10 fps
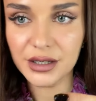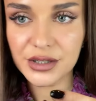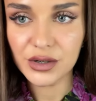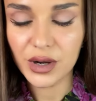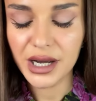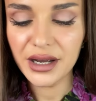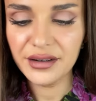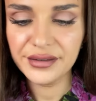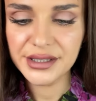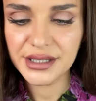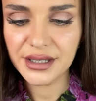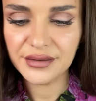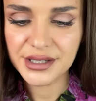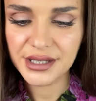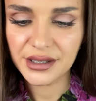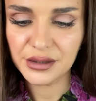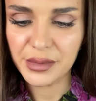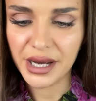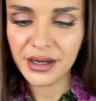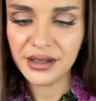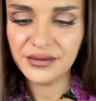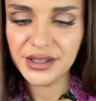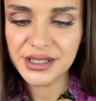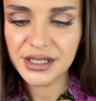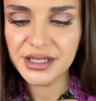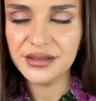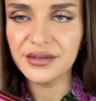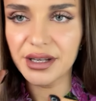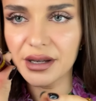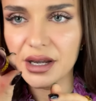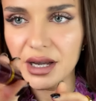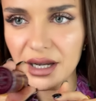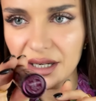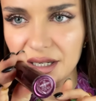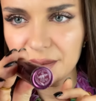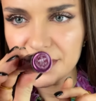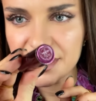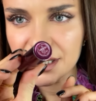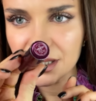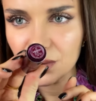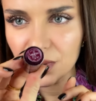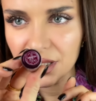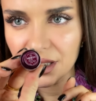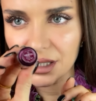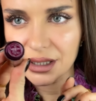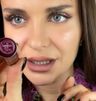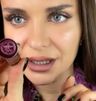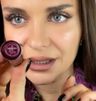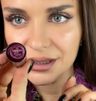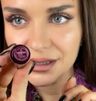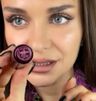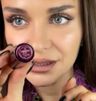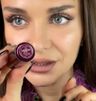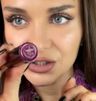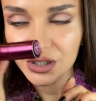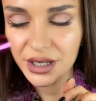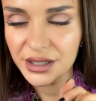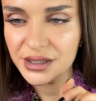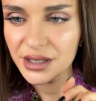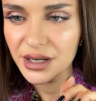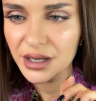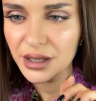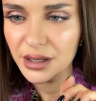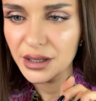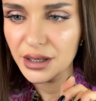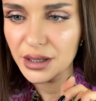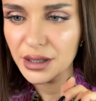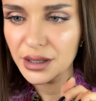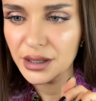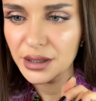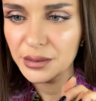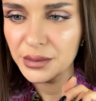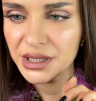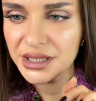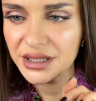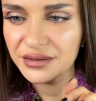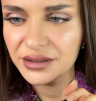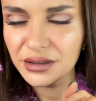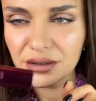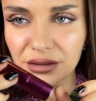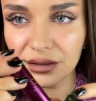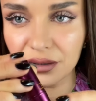So I have this in every single bag, and this is the Lipstick Queen, and it's in the shade Medieval.